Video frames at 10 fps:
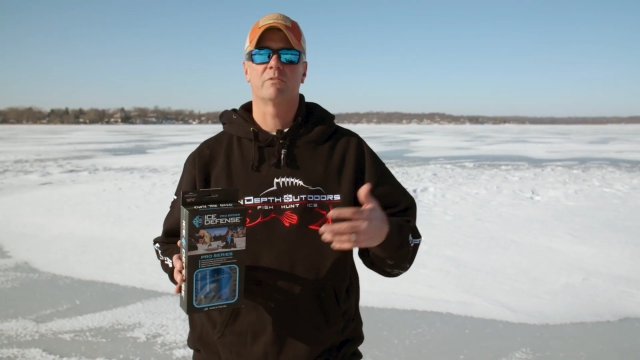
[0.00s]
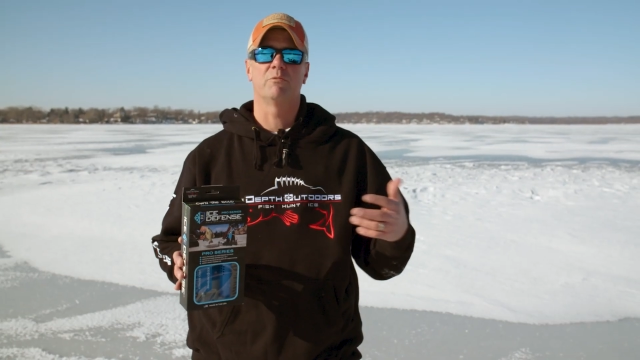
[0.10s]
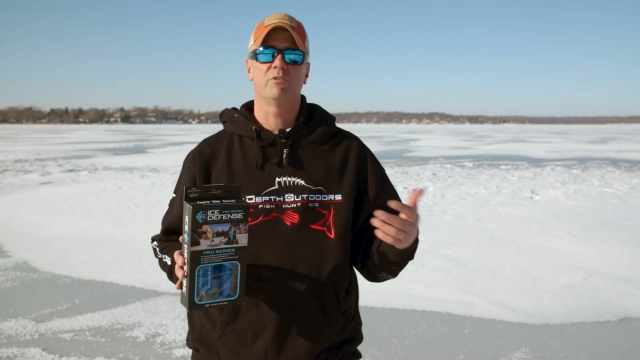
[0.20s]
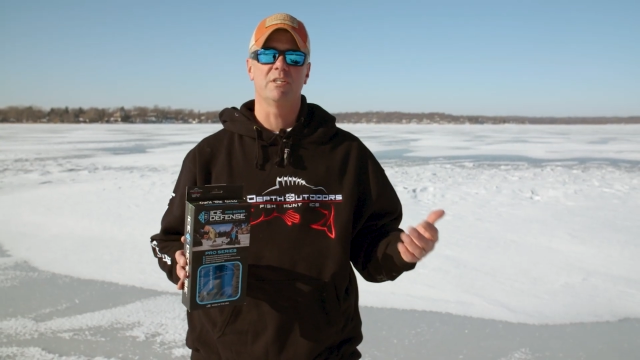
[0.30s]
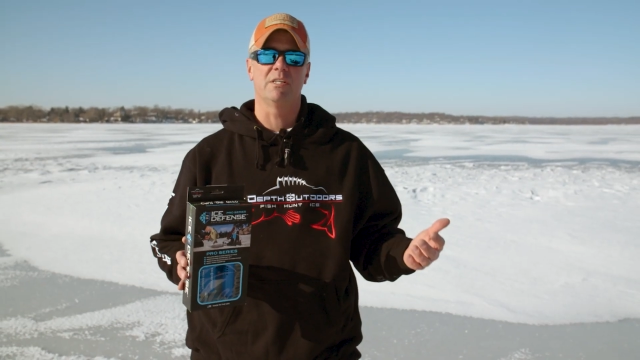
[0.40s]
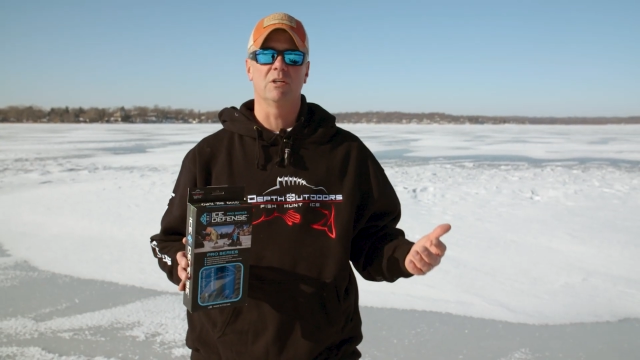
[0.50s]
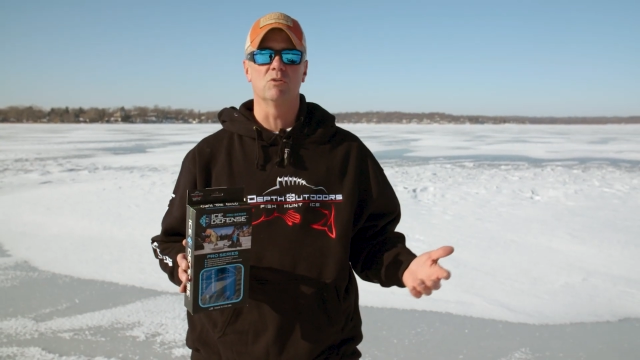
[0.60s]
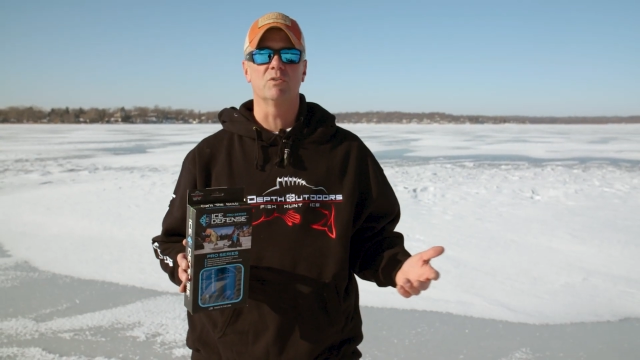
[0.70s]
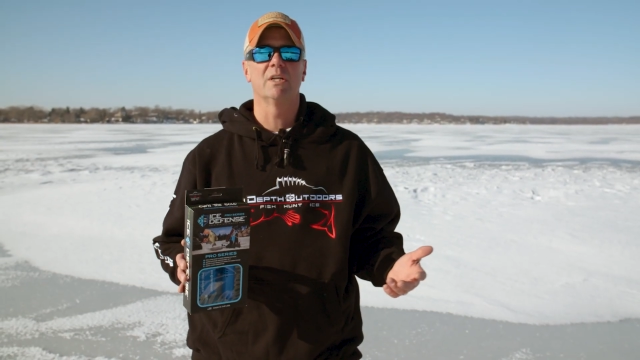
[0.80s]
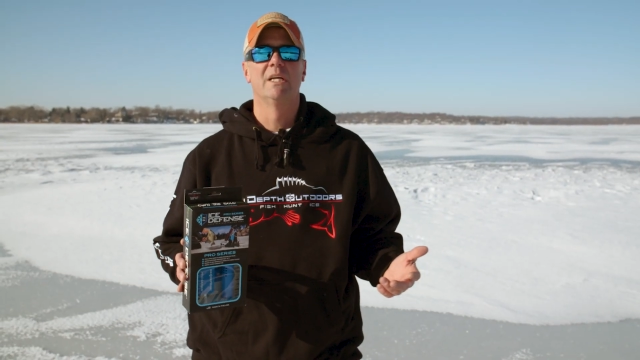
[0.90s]
from freezing
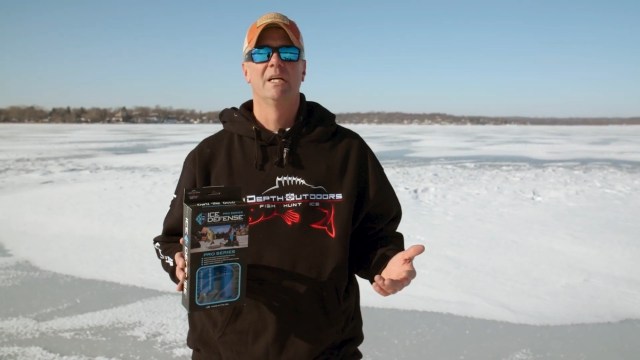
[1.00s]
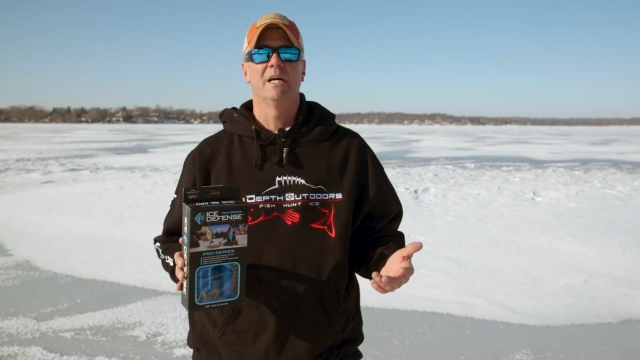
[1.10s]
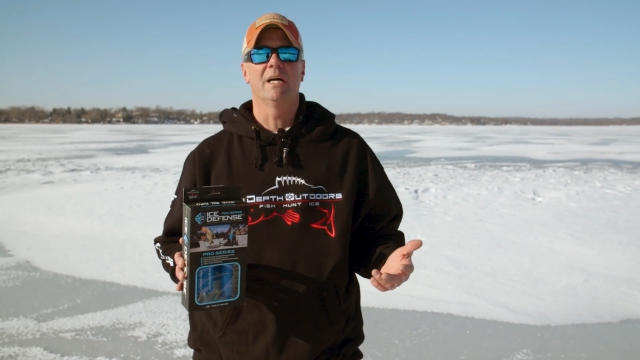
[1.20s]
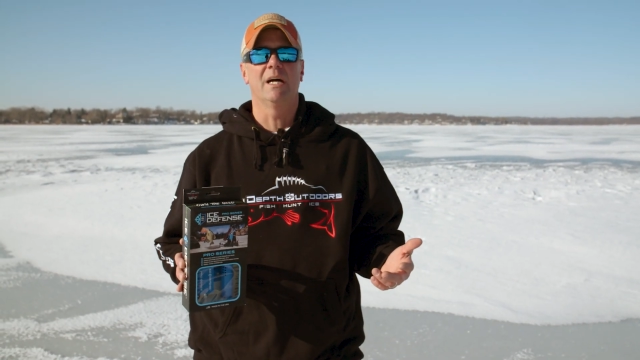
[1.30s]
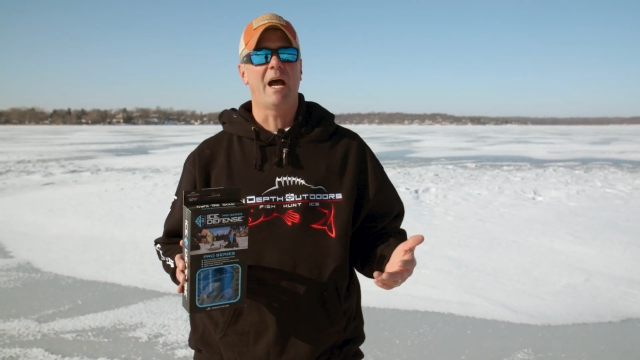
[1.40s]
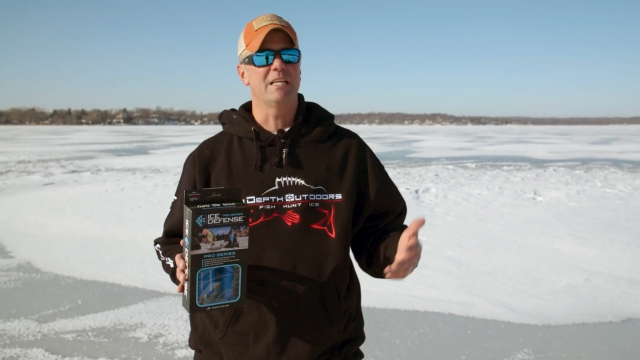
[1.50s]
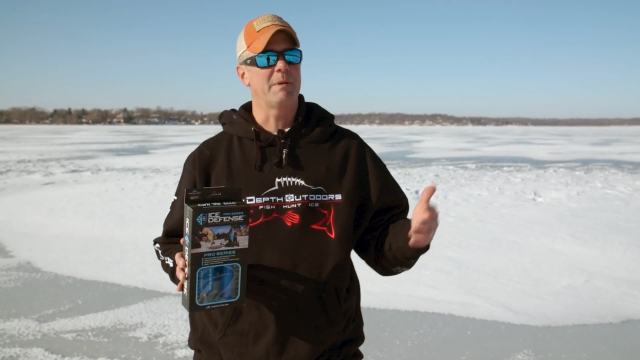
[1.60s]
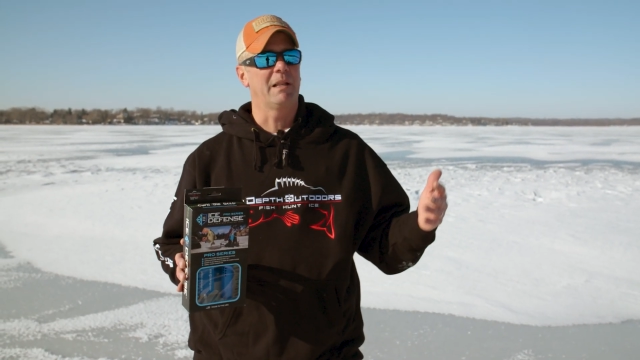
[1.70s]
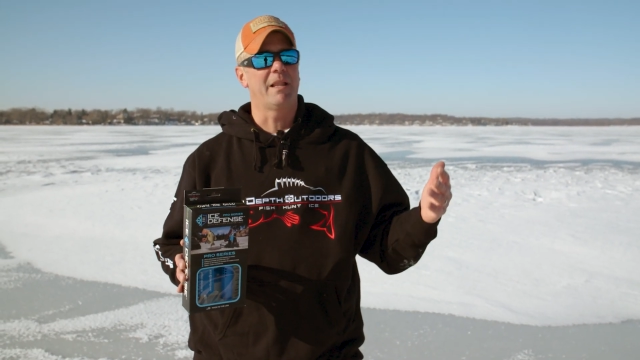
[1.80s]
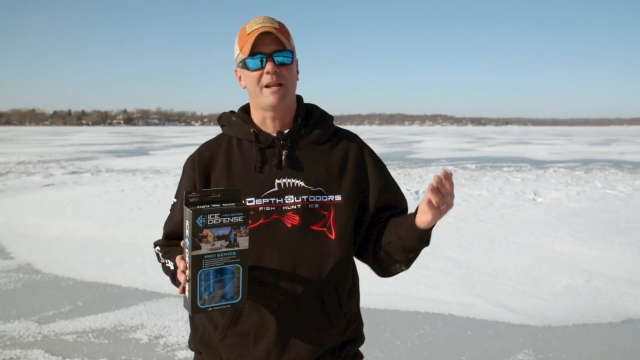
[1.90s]
over. Uh, I
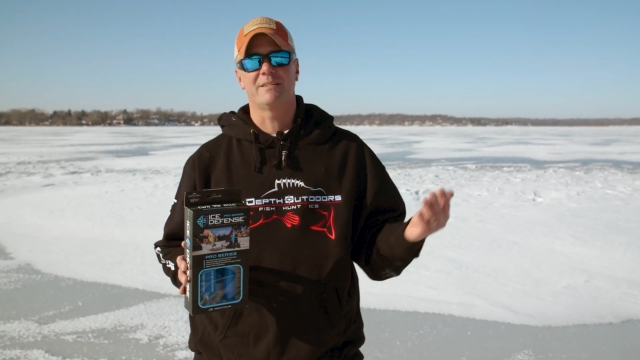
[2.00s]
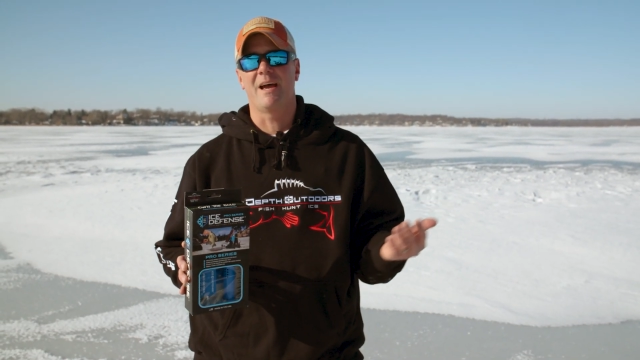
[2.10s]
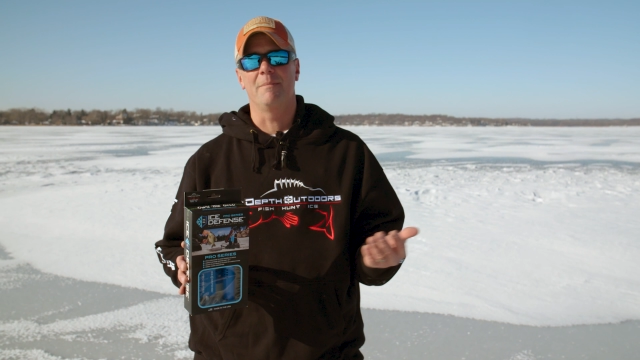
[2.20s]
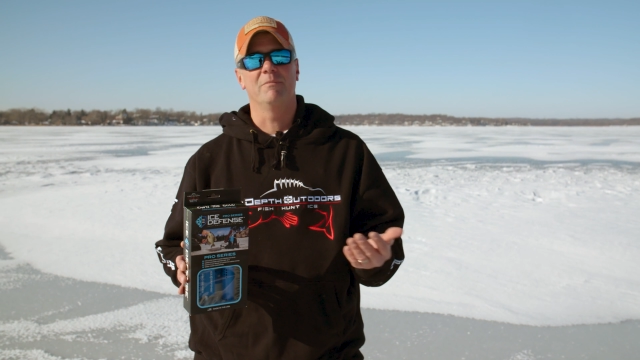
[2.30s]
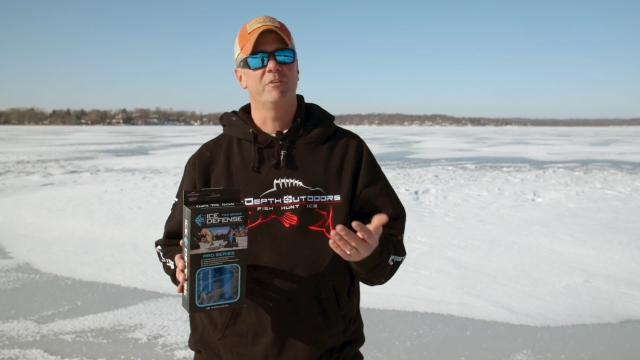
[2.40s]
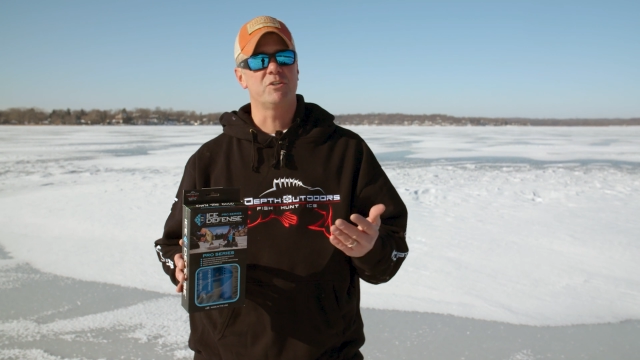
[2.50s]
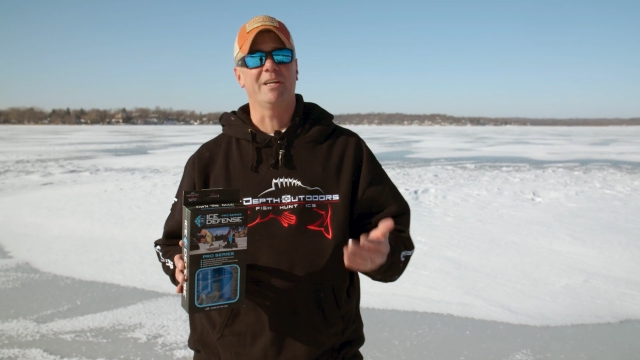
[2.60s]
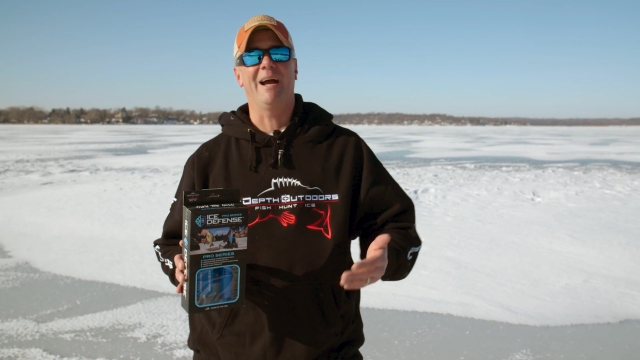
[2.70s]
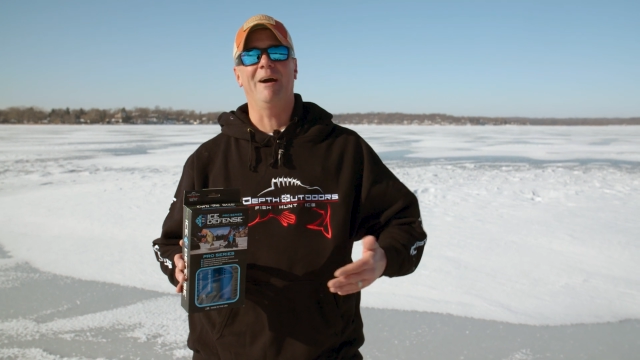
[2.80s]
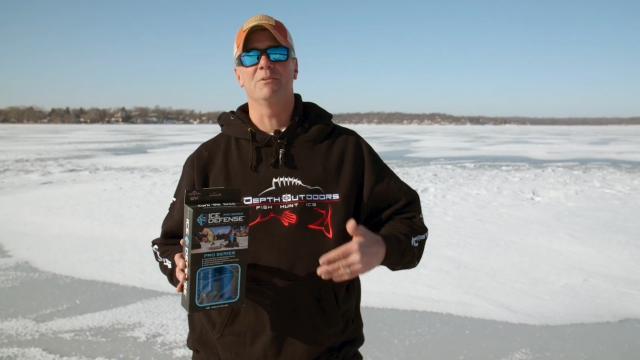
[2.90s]
spent a lot of time
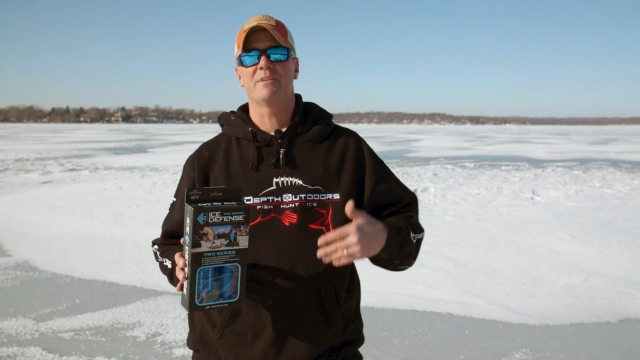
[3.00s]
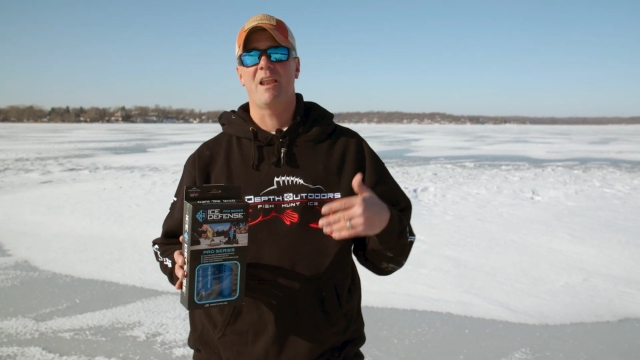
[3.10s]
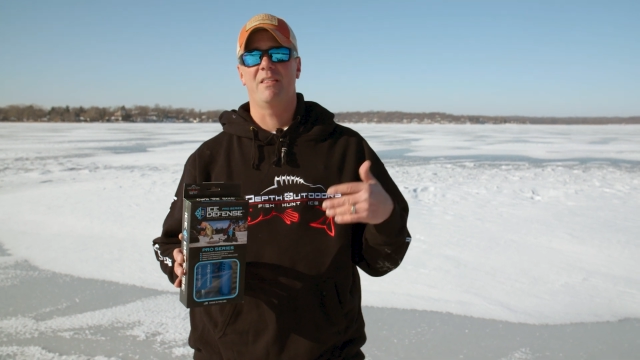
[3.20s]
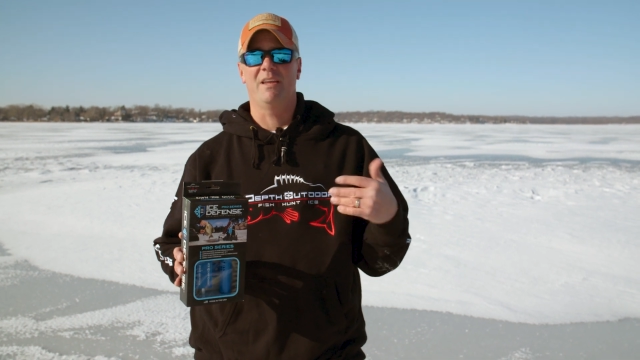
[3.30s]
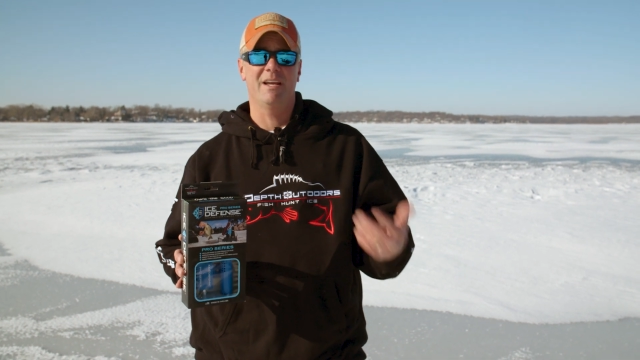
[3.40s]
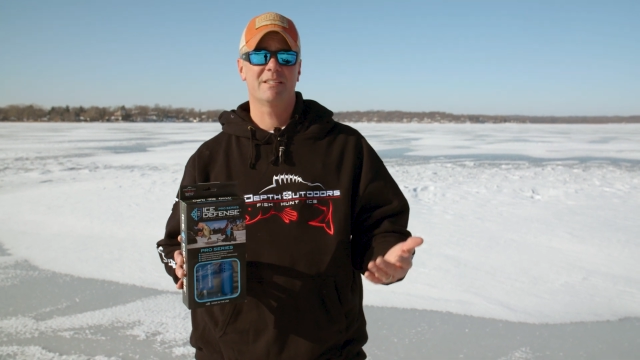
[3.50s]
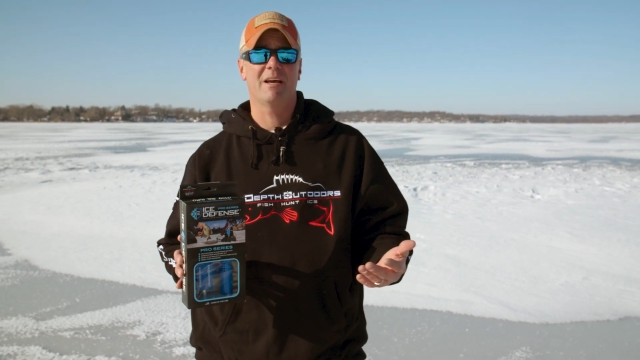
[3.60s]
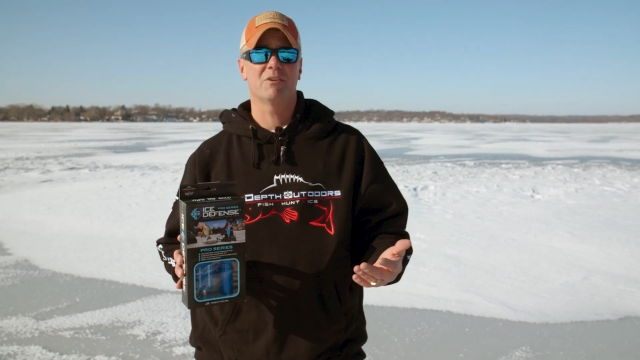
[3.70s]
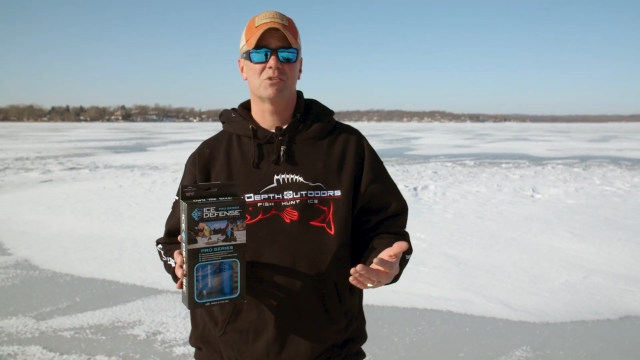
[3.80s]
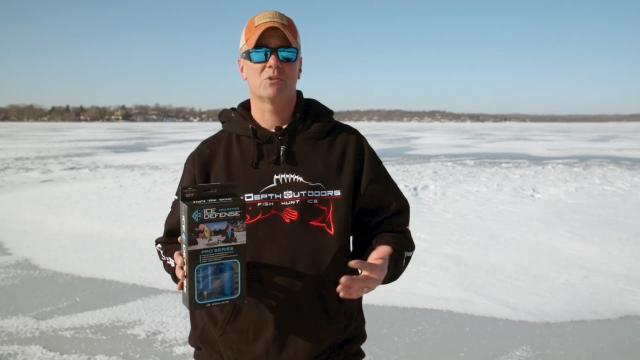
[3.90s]
fishing outside of the ice house,